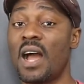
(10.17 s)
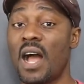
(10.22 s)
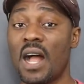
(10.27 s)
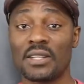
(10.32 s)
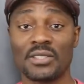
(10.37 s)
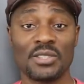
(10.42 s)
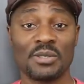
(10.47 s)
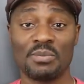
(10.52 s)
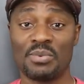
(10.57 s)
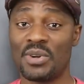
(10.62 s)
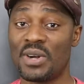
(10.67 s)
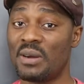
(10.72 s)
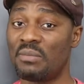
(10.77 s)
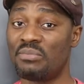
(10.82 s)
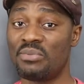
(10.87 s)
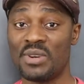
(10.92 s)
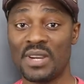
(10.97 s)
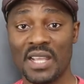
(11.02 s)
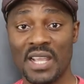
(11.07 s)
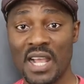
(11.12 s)
algebra,
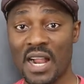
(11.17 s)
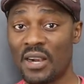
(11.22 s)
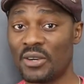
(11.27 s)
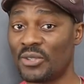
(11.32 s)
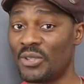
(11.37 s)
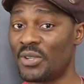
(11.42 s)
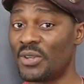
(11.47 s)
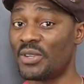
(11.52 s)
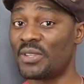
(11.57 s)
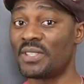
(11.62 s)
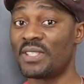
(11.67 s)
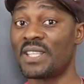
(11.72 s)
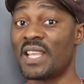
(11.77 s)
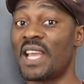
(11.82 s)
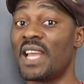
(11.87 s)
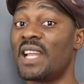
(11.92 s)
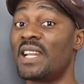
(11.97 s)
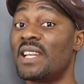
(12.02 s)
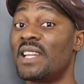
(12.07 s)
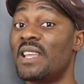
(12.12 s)
pre-calculus and